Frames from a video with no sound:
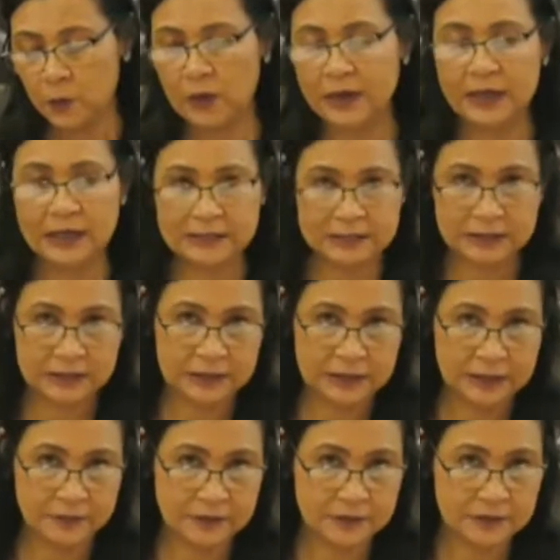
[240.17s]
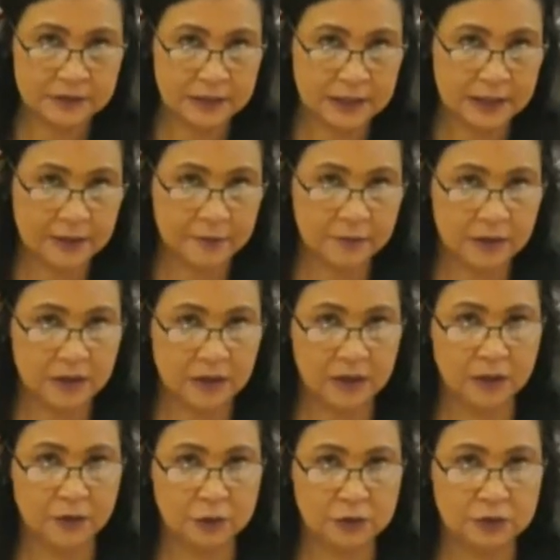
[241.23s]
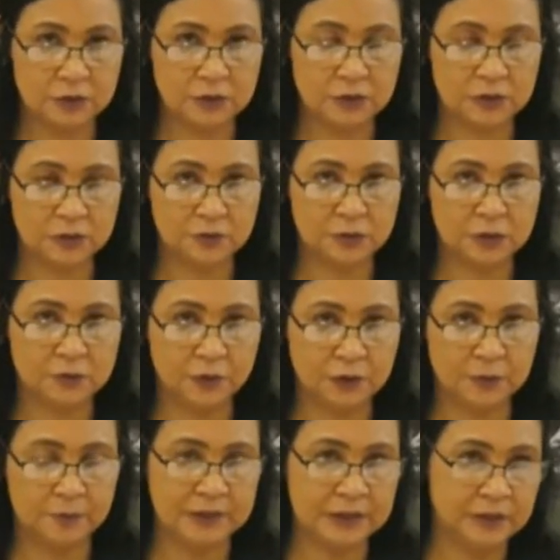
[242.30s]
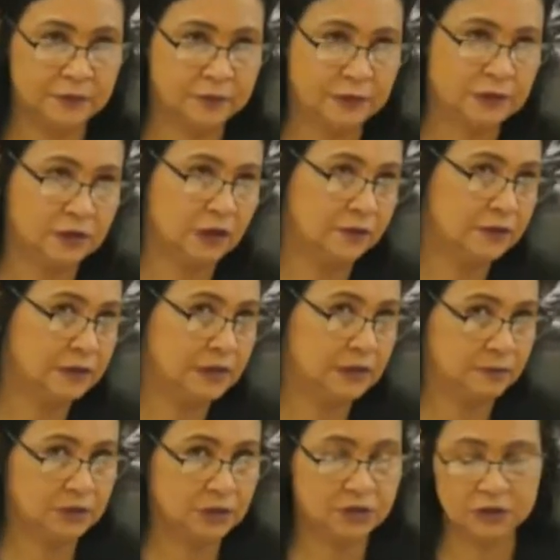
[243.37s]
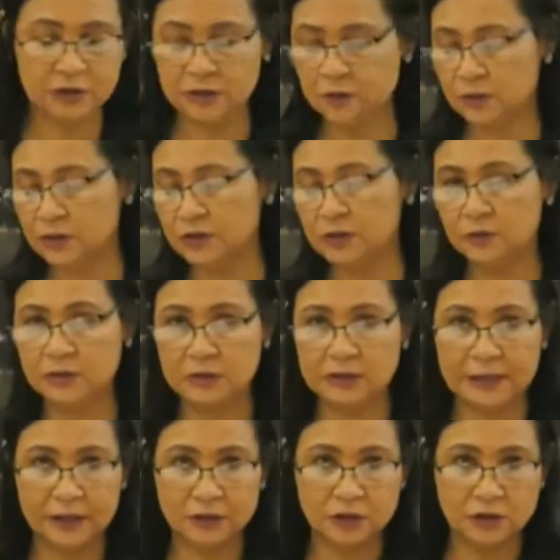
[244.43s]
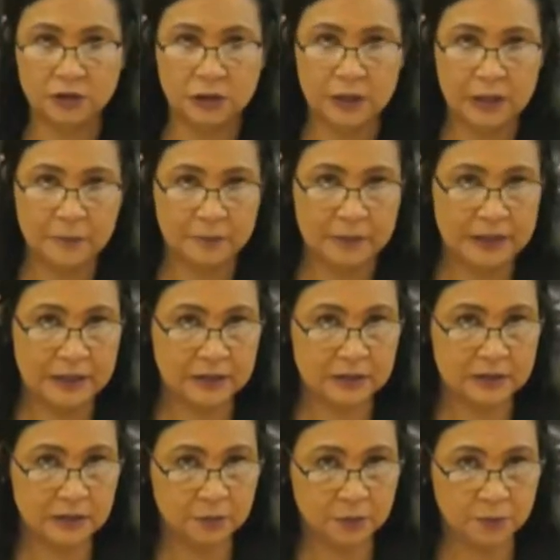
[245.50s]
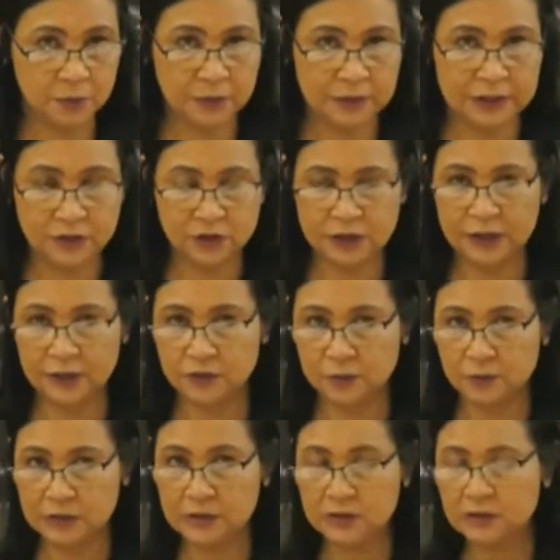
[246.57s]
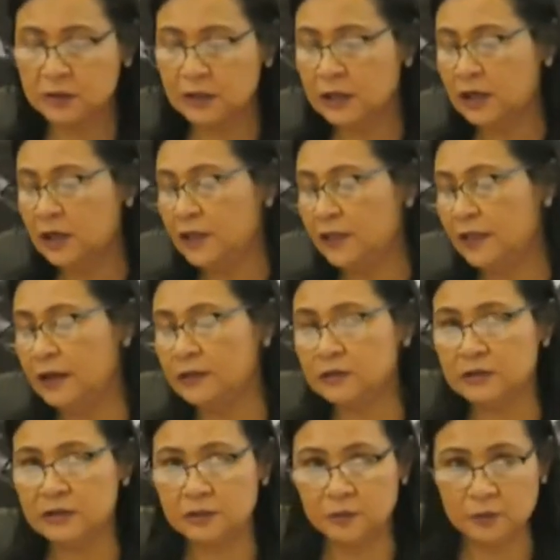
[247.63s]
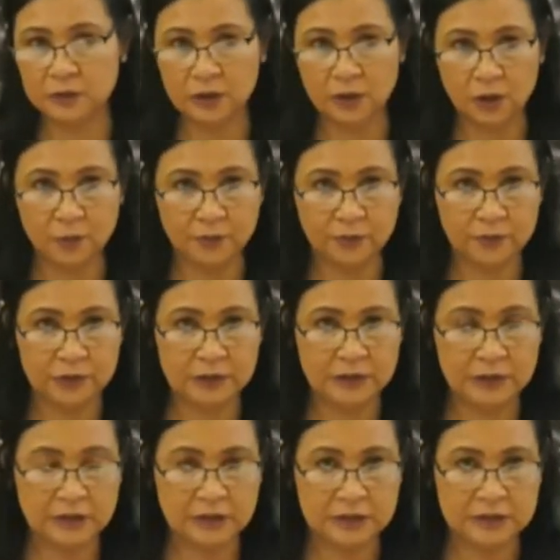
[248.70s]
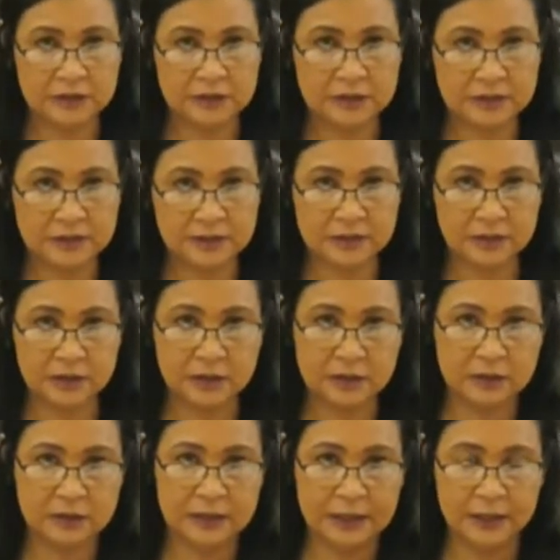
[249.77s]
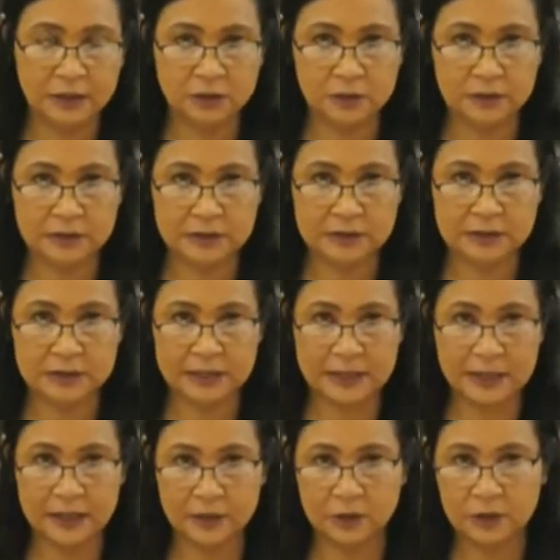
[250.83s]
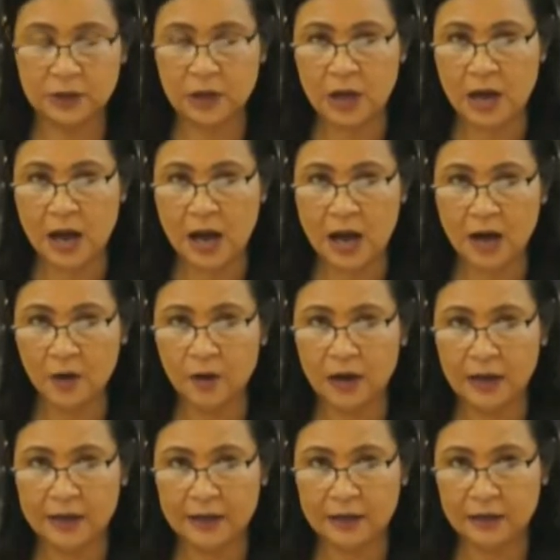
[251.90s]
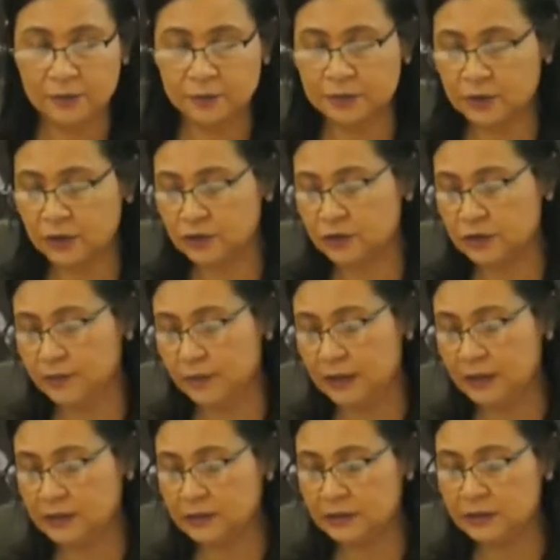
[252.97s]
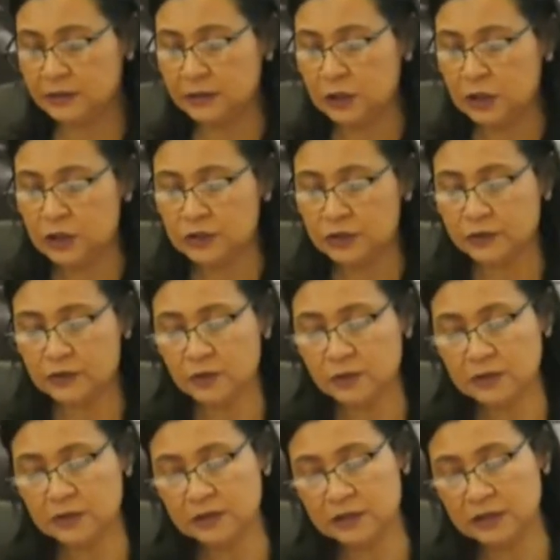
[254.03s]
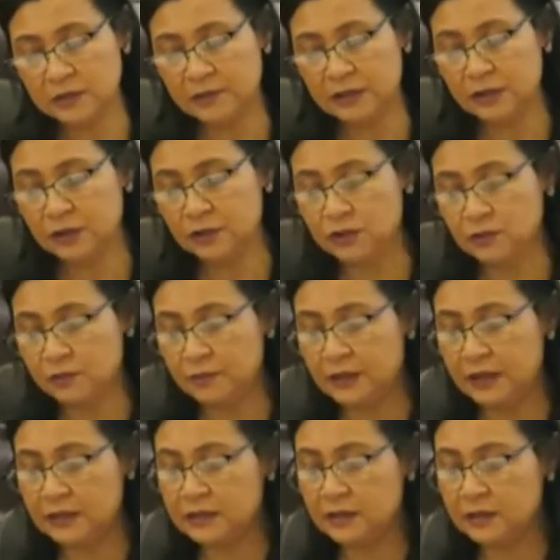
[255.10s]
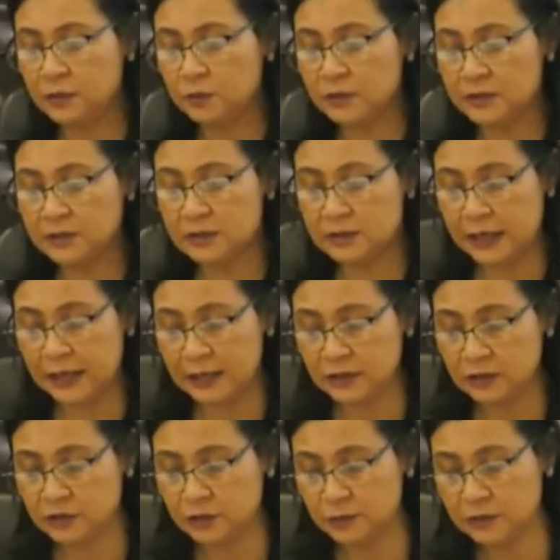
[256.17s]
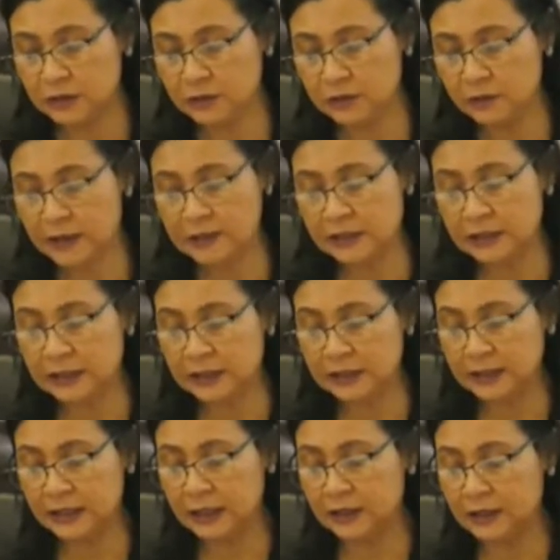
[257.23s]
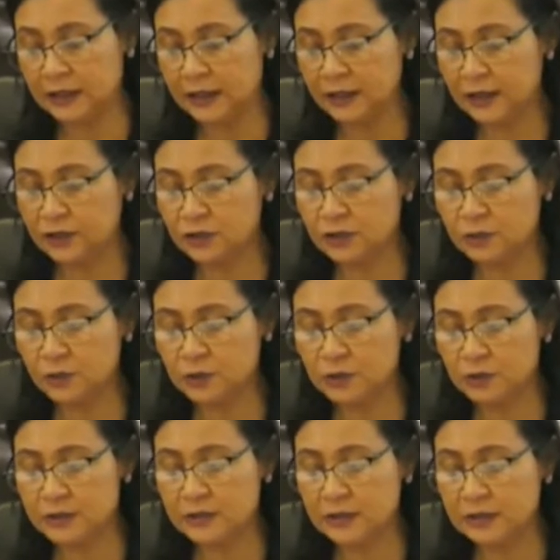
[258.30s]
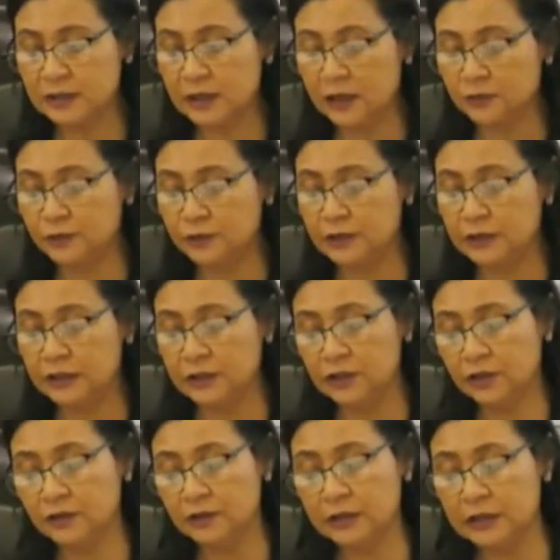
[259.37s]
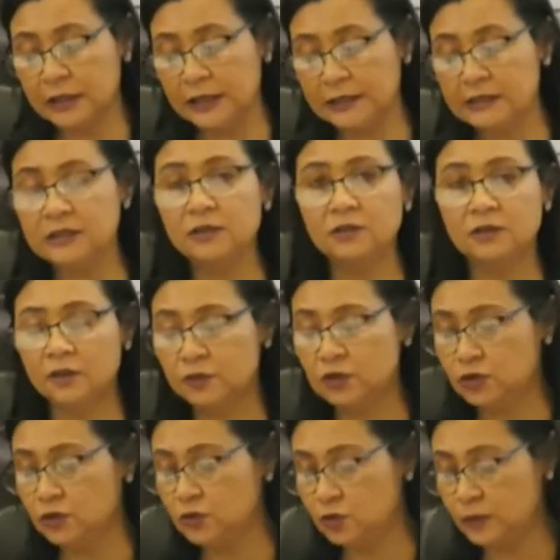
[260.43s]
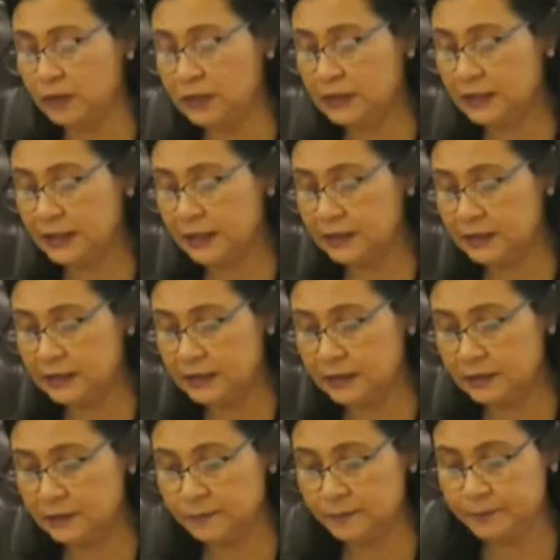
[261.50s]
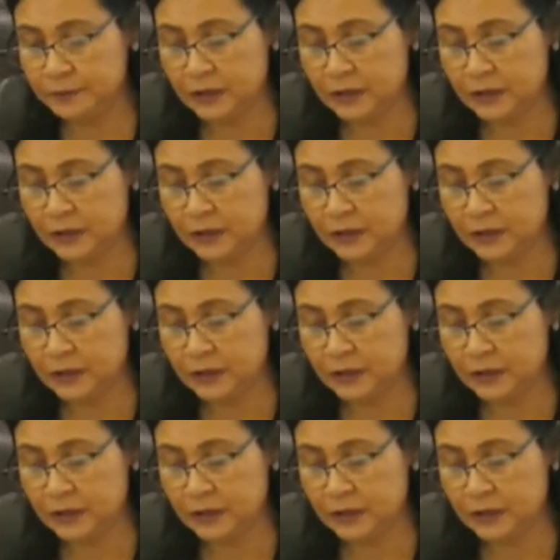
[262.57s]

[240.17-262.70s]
what I did this time, for the benefit of the commissioners, was to attach my extempore judgment that will hopefully assist in trying to understand how I had approached the matter. So this was a semi-urgent matter that was assigned to me as an early allocation, which was set down for hearing on the 19th of June 2018.